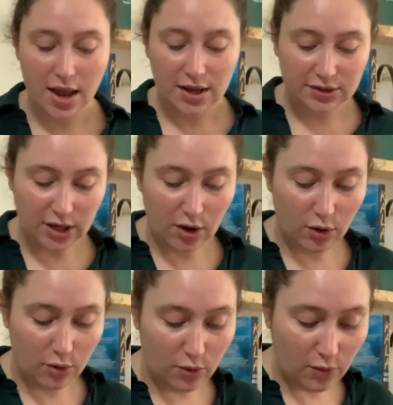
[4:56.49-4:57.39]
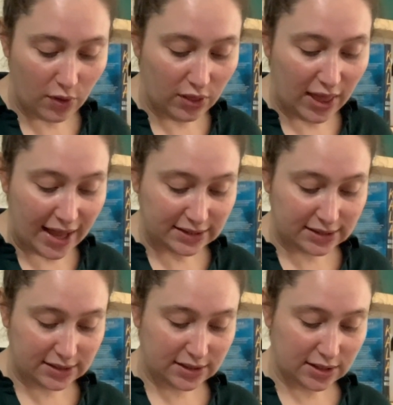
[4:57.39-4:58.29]
So
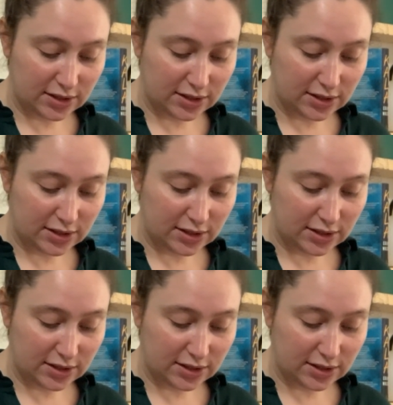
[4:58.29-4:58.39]
let's